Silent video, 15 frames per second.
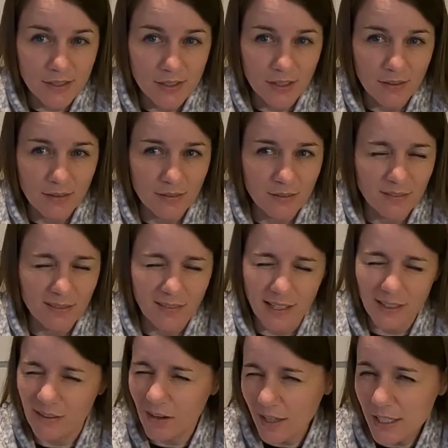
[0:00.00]
They're
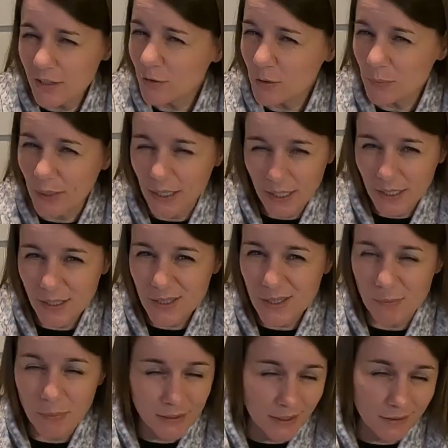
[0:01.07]
like not even pigs,
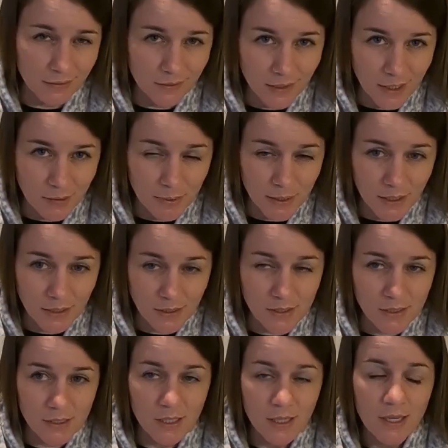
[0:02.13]
but they look like
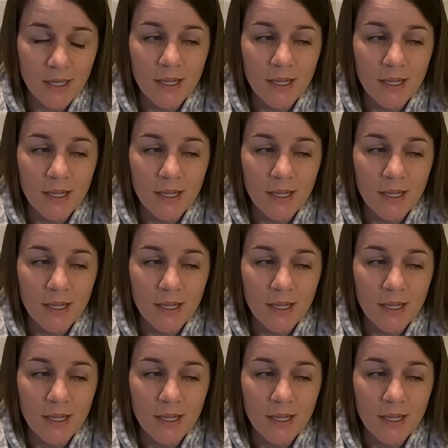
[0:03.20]
pigs.